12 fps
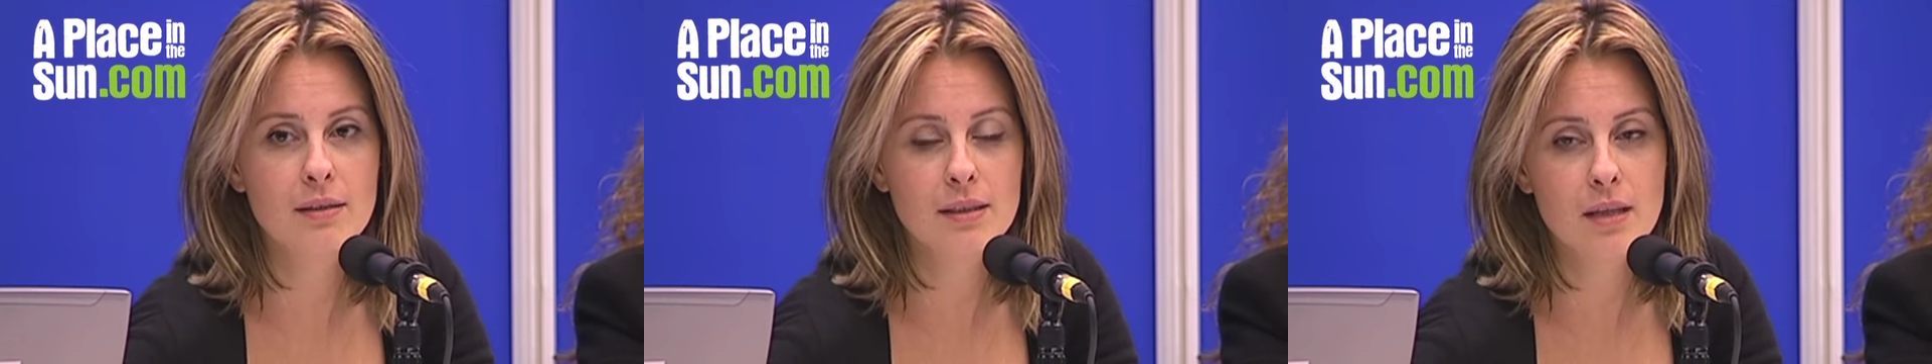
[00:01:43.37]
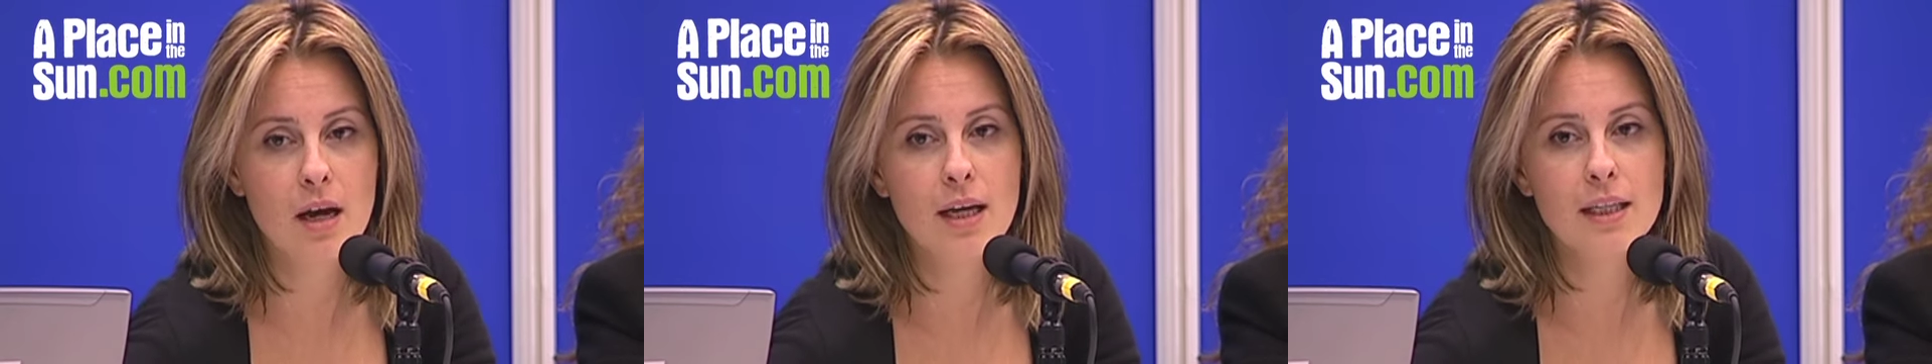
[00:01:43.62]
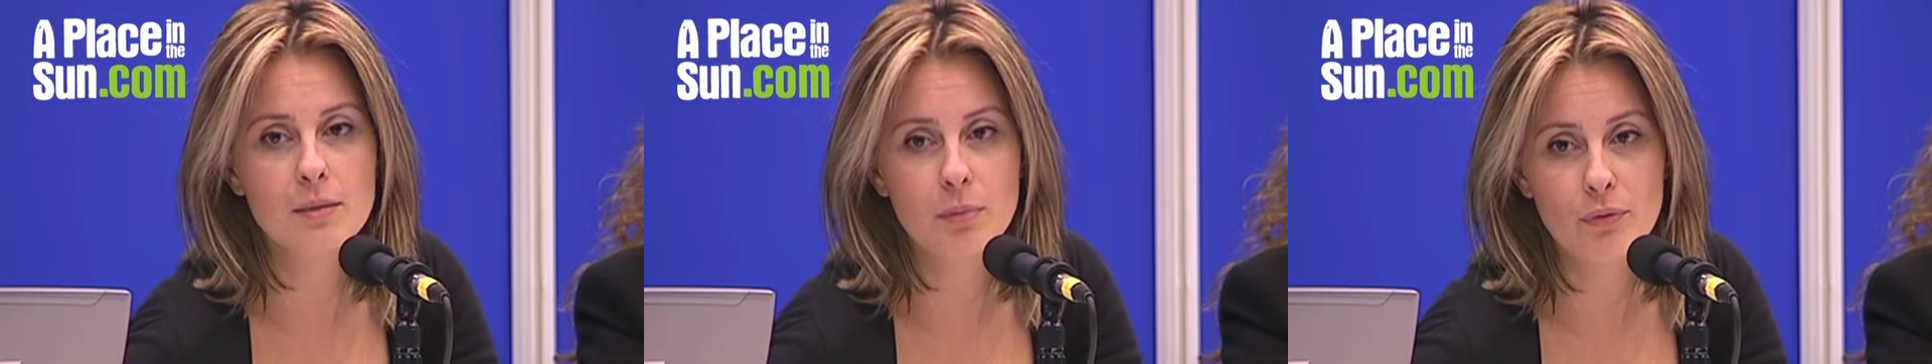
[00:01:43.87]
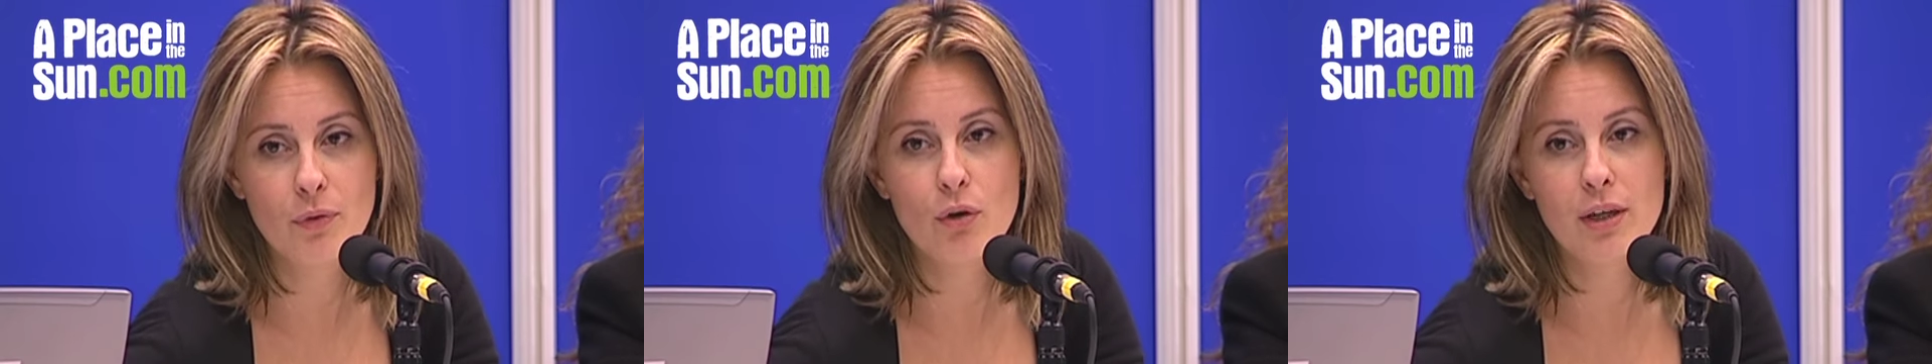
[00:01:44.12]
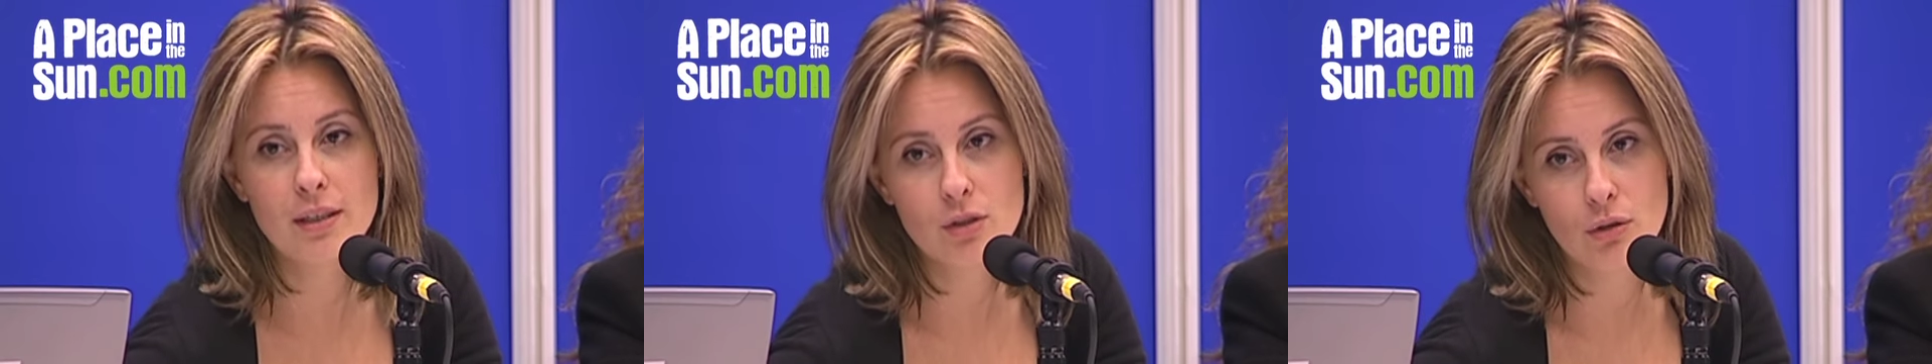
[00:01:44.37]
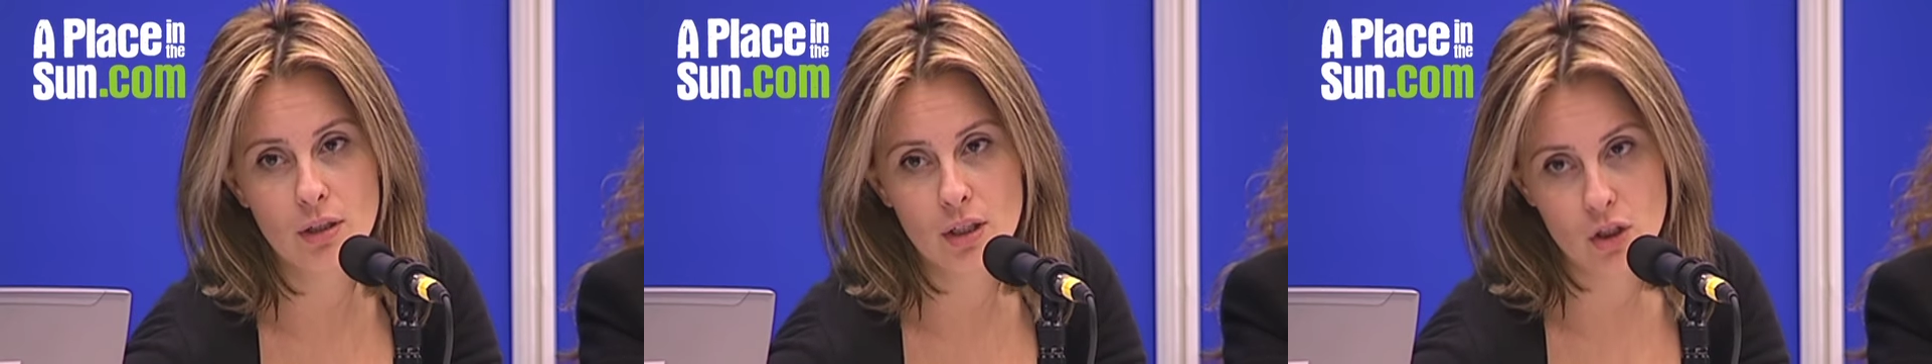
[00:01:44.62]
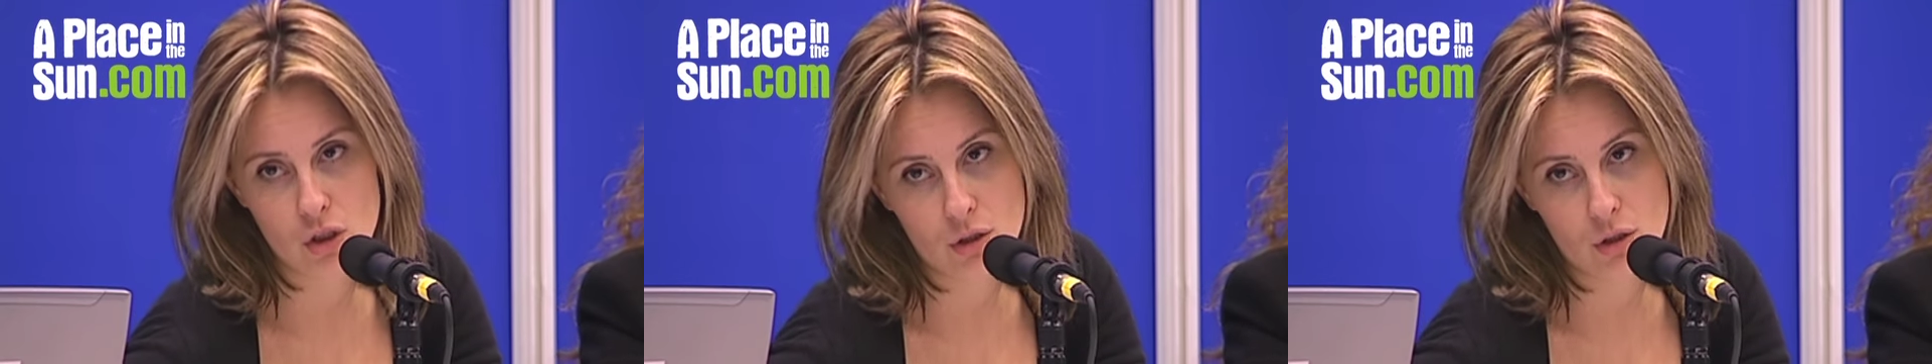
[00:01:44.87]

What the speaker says: signed before a Turkish